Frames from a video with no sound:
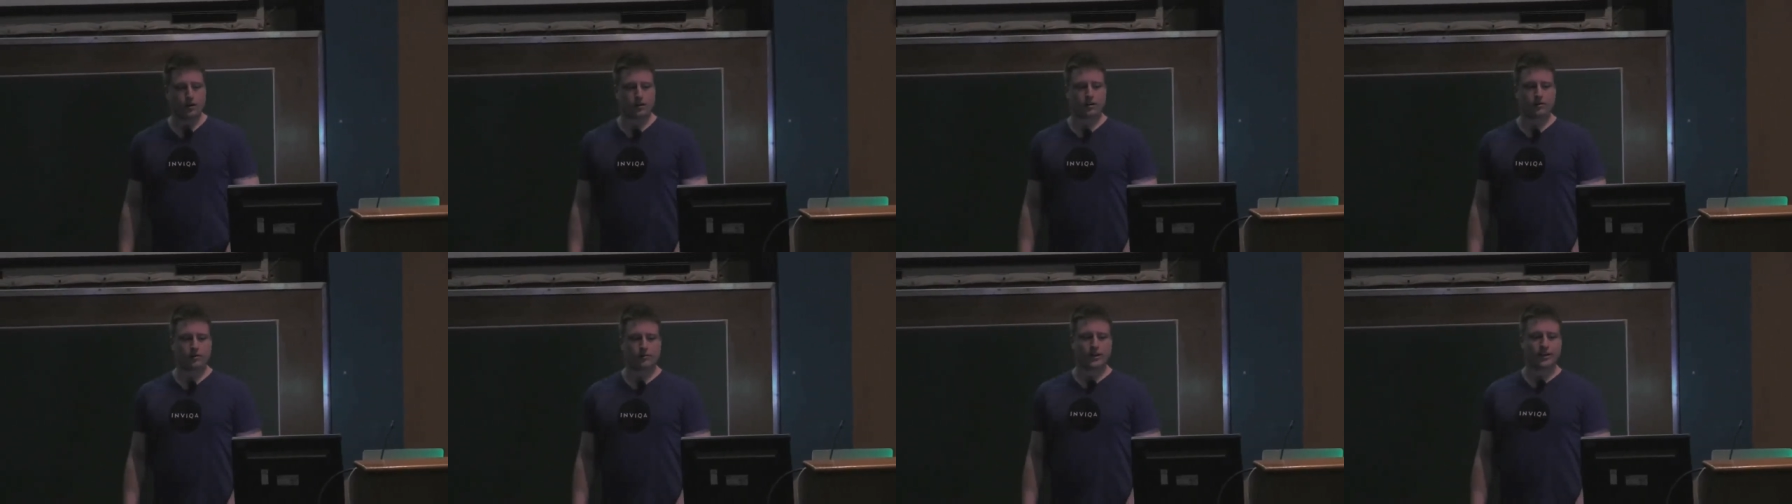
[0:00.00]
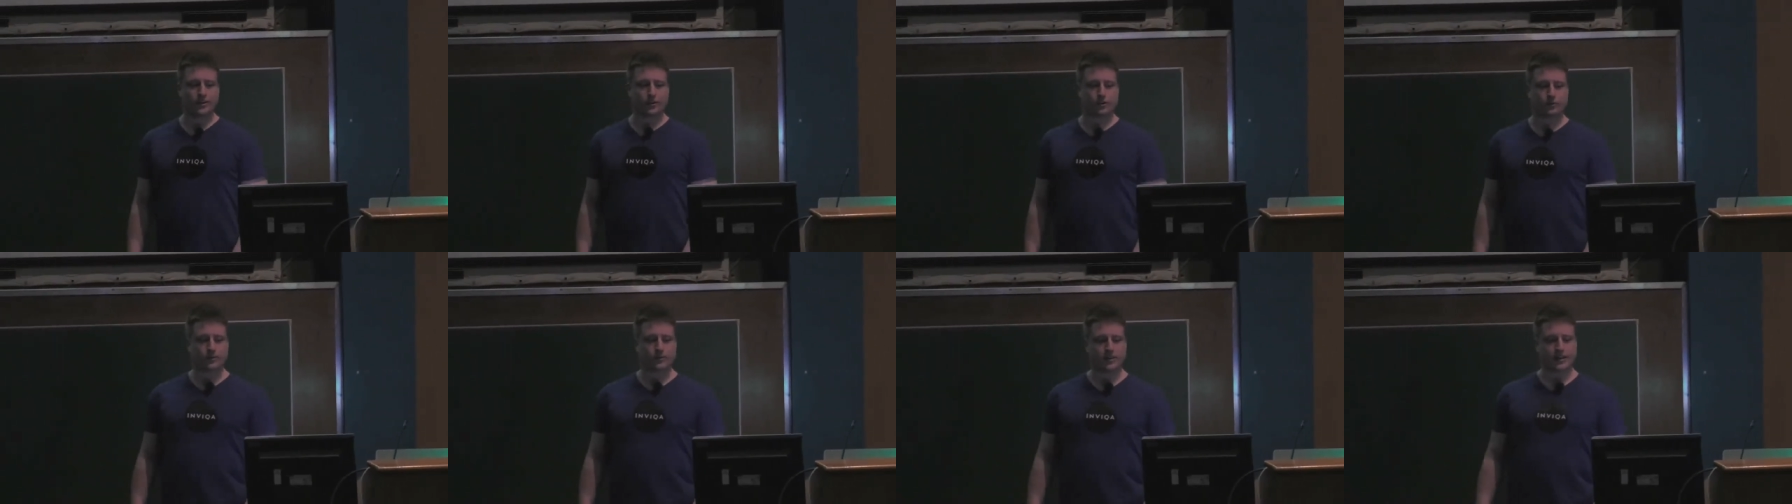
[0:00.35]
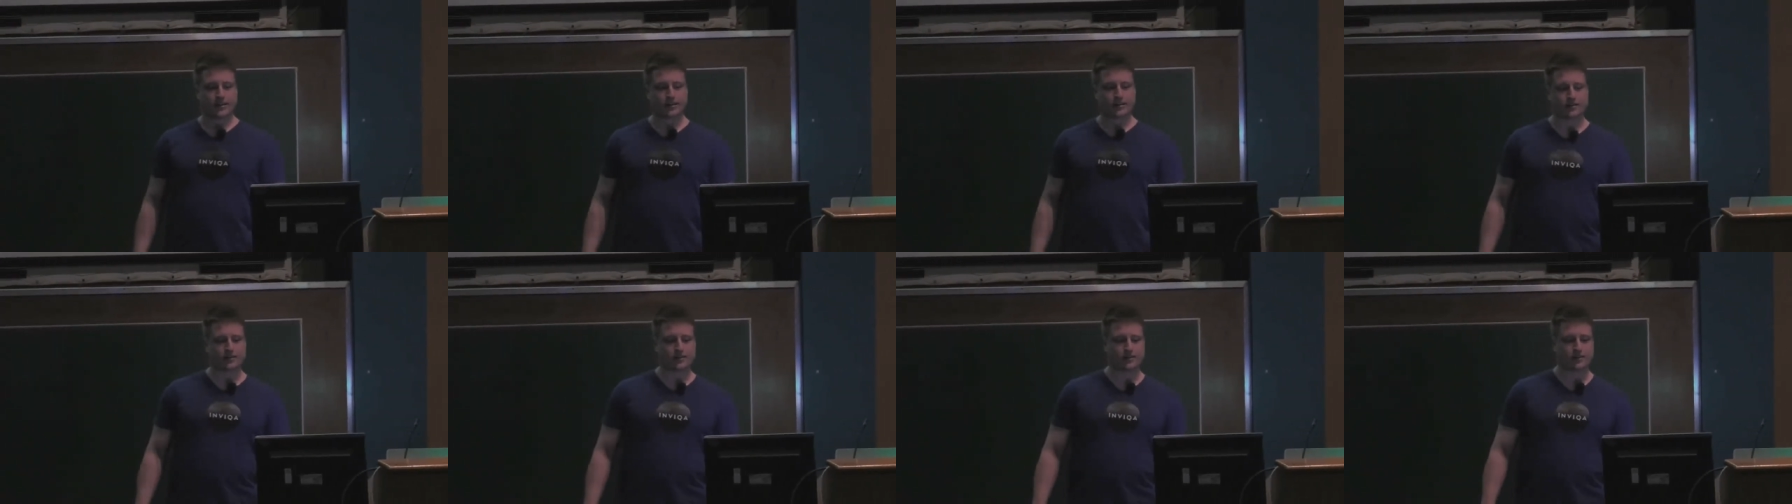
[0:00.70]
commit
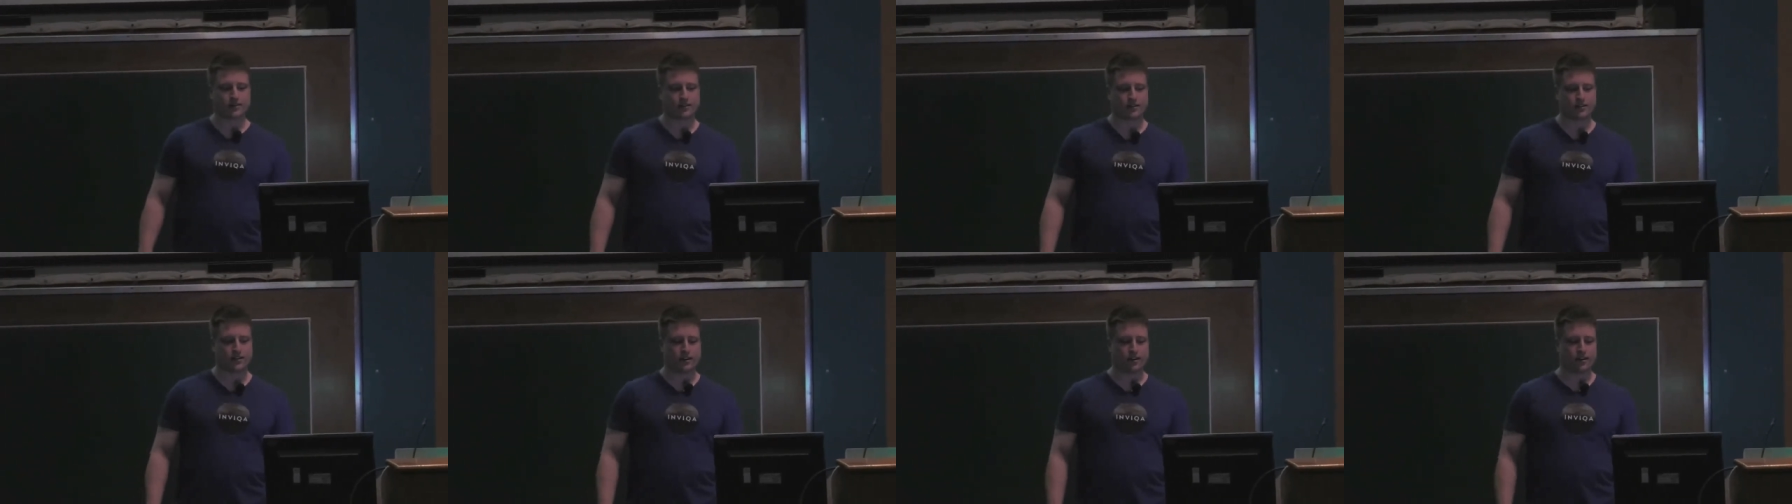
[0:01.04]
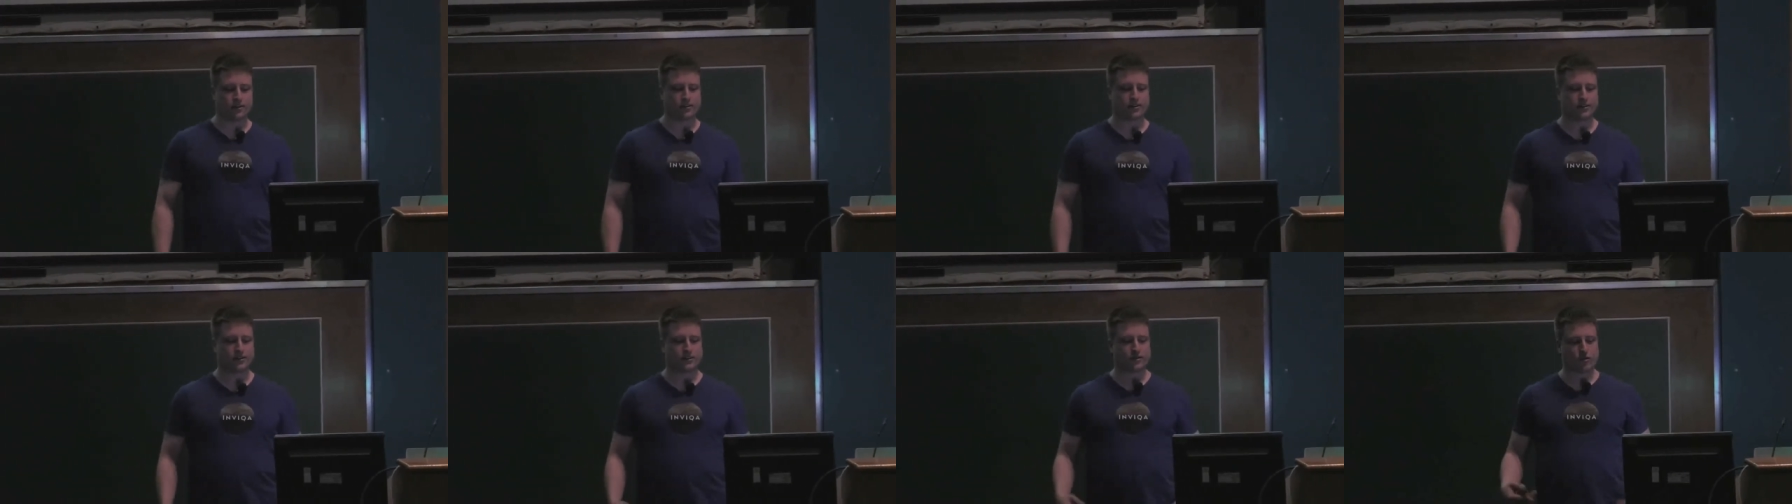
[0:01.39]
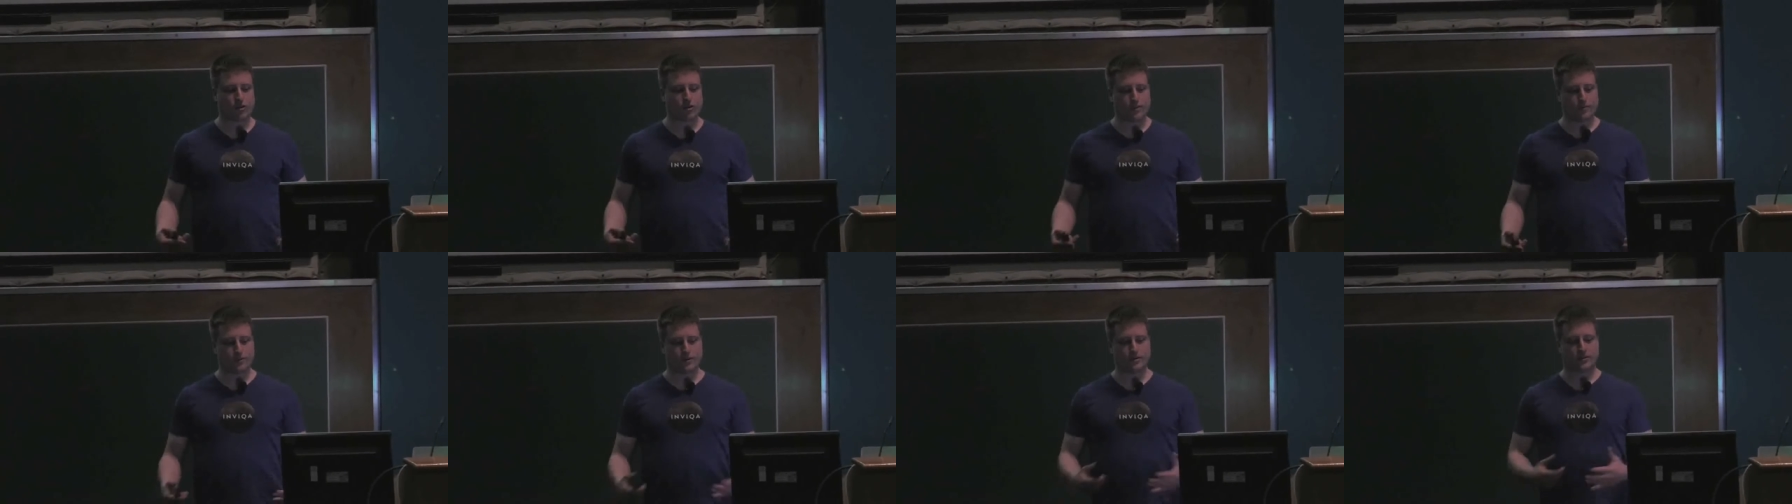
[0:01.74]
objects are
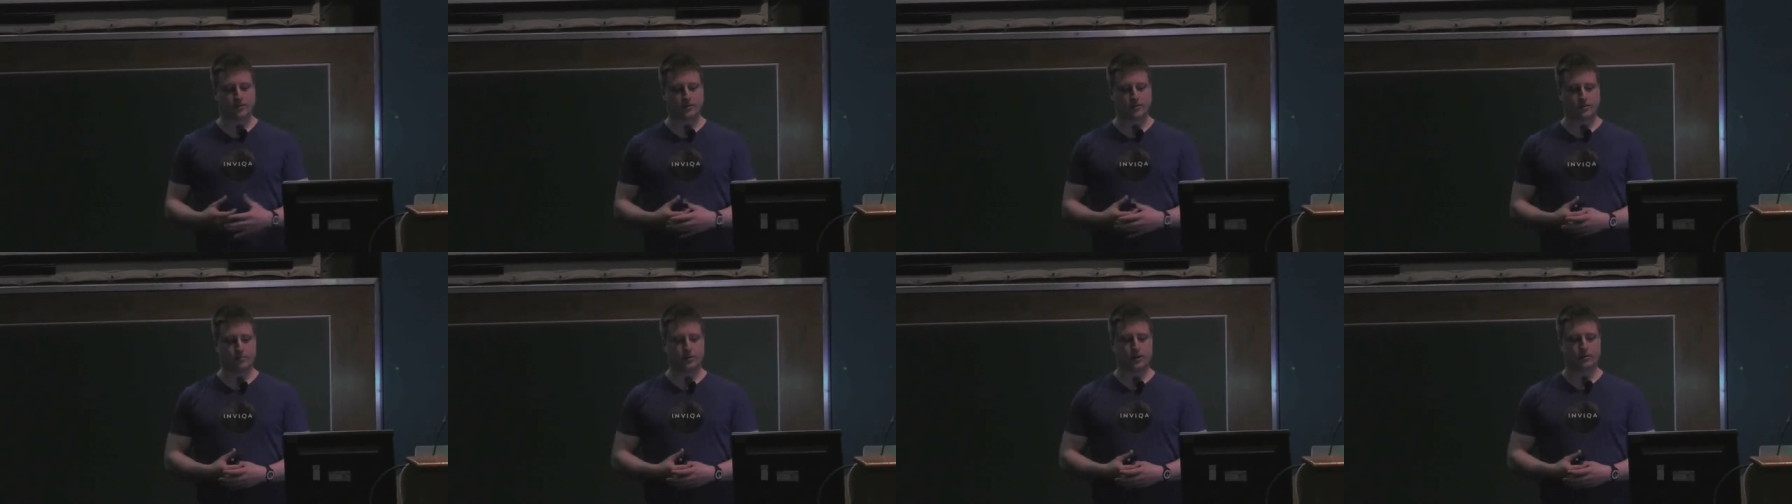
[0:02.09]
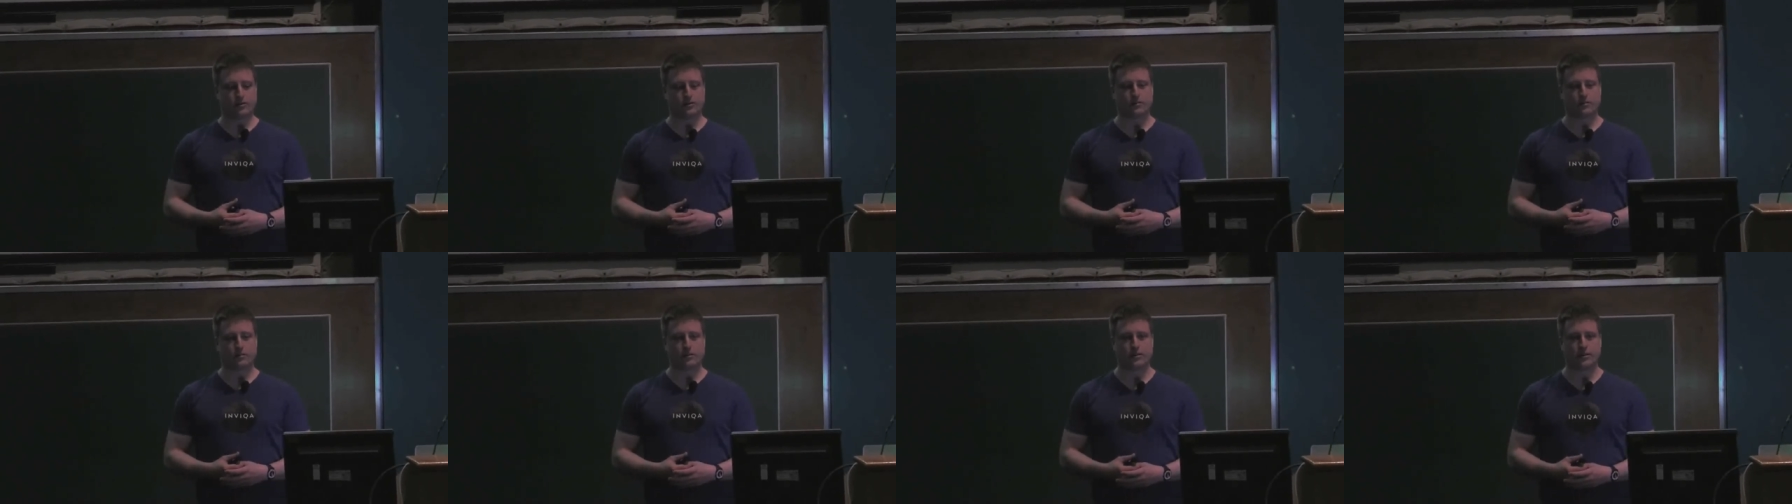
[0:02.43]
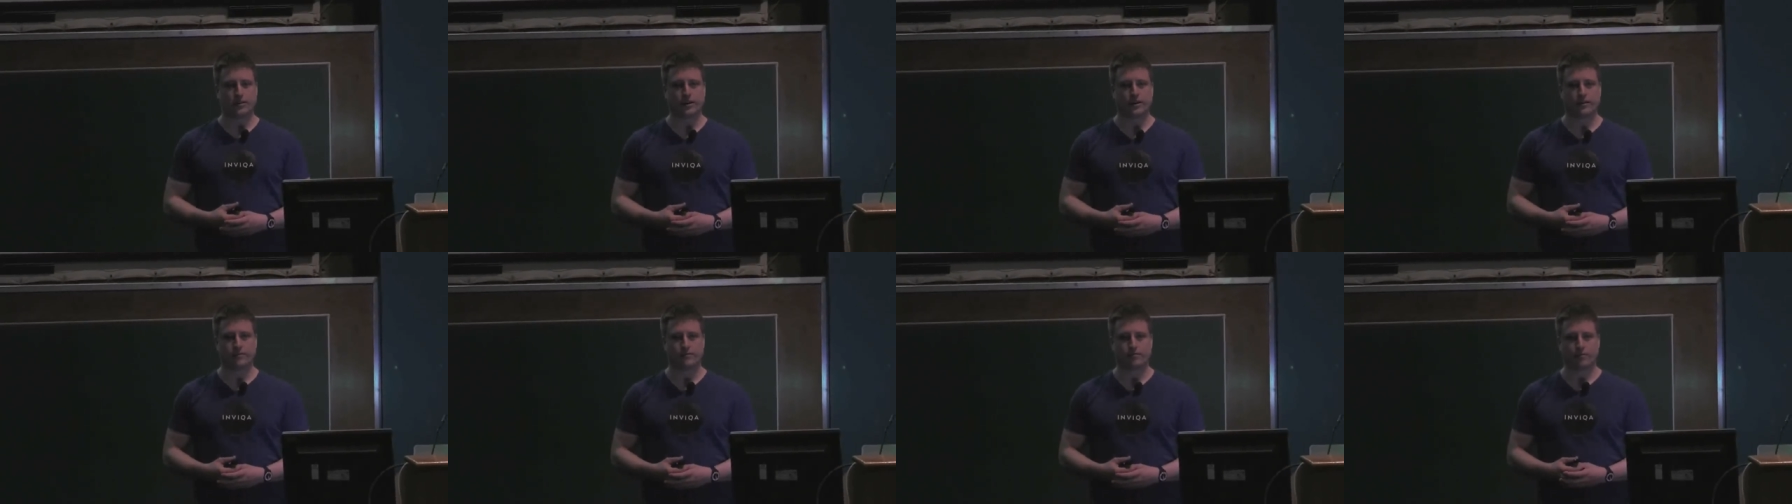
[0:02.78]
described as immutable
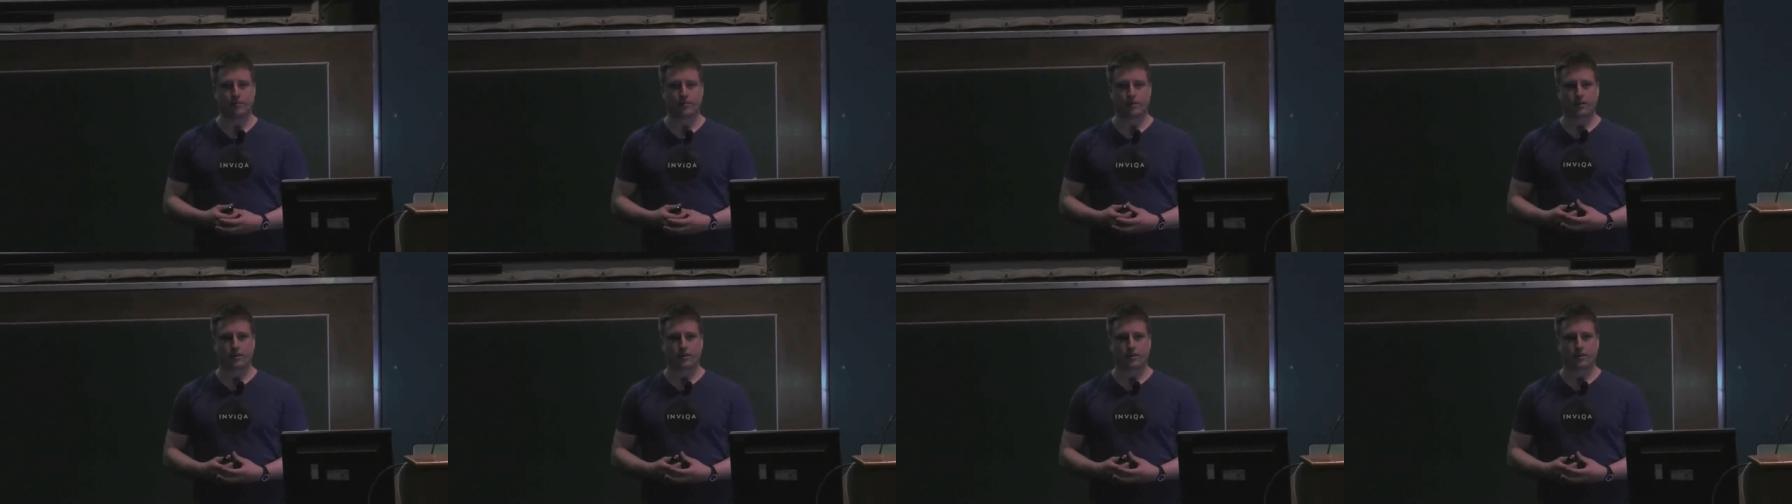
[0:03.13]
here.